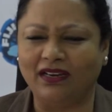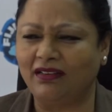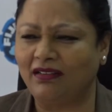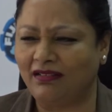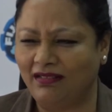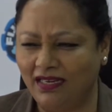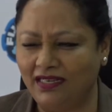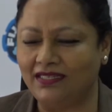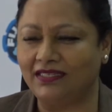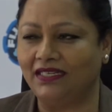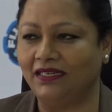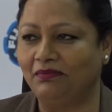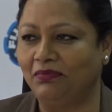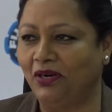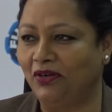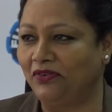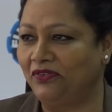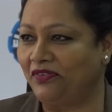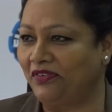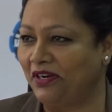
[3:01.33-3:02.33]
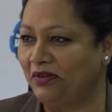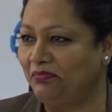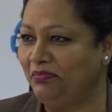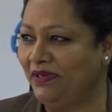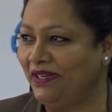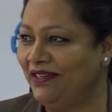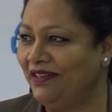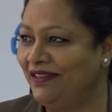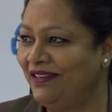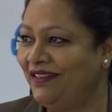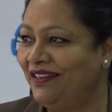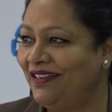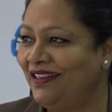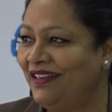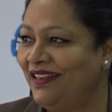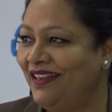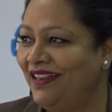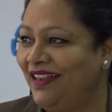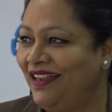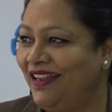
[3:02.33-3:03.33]
are crazy about rugby,
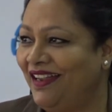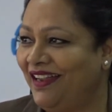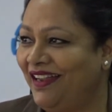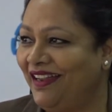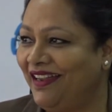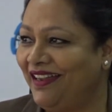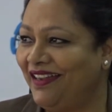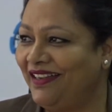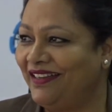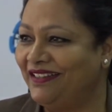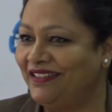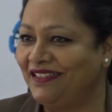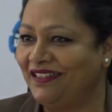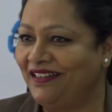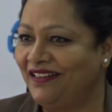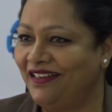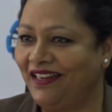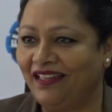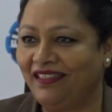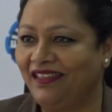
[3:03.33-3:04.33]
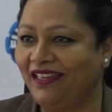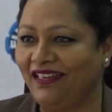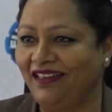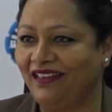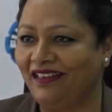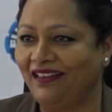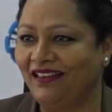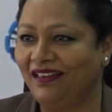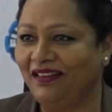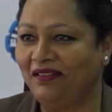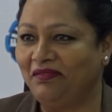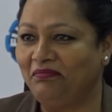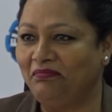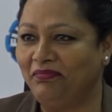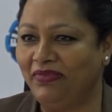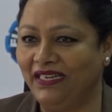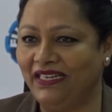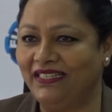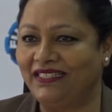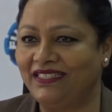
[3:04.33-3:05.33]
and nothing
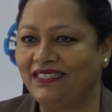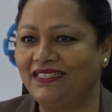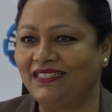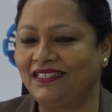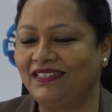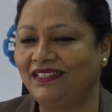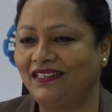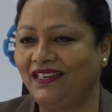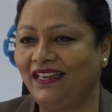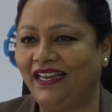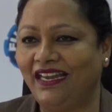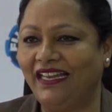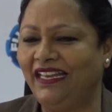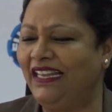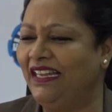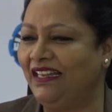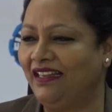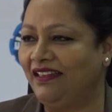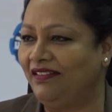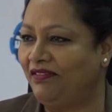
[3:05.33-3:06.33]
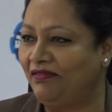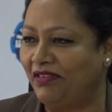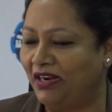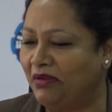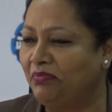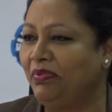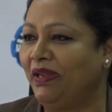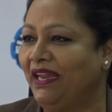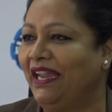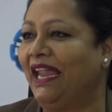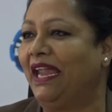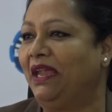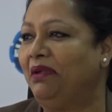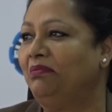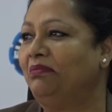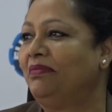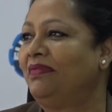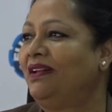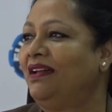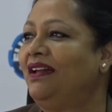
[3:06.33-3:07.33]
beats any rugby
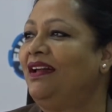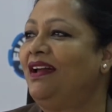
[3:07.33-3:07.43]
game